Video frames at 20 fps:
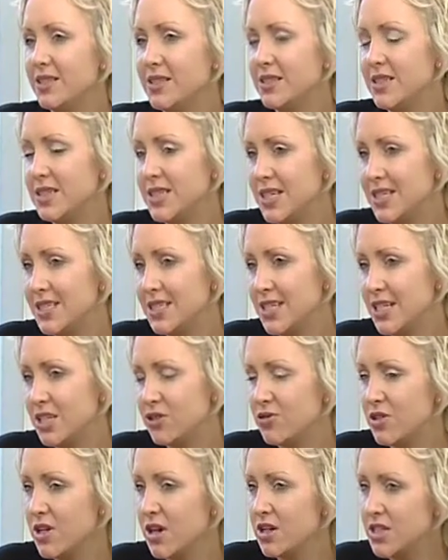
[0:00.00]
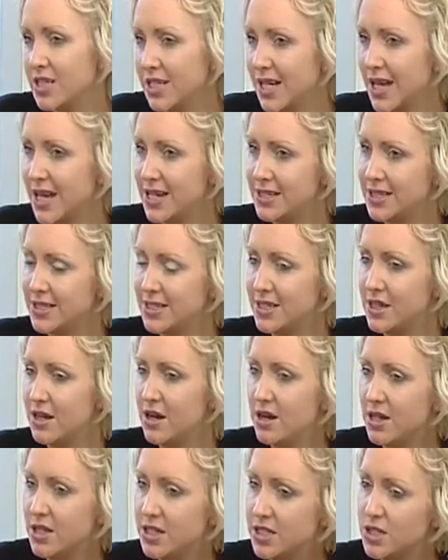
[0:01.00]
statistics regarding
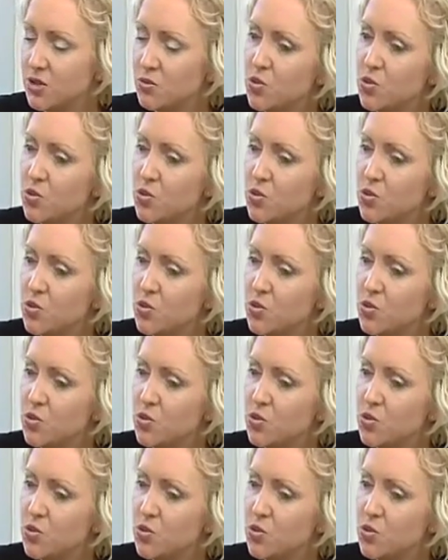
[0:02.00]
STIs.